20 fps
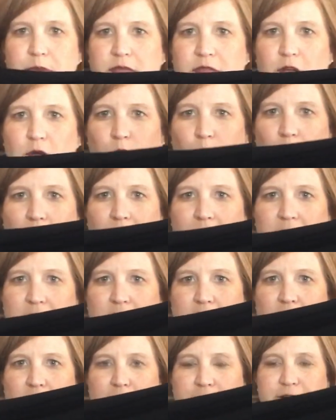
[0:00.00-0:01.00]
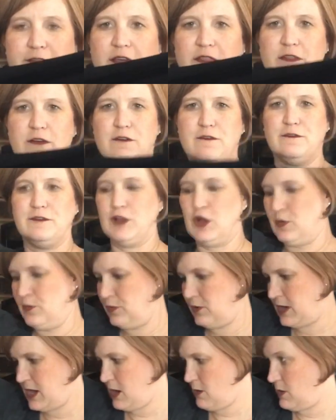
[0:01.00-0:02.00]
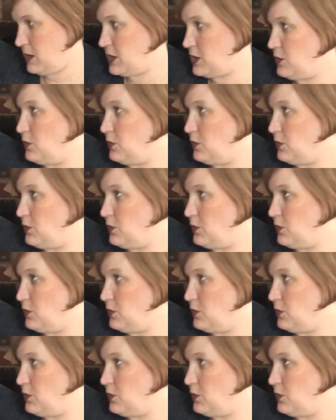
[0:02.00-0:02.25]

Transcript: but they're wide enough that they'll flow pretty when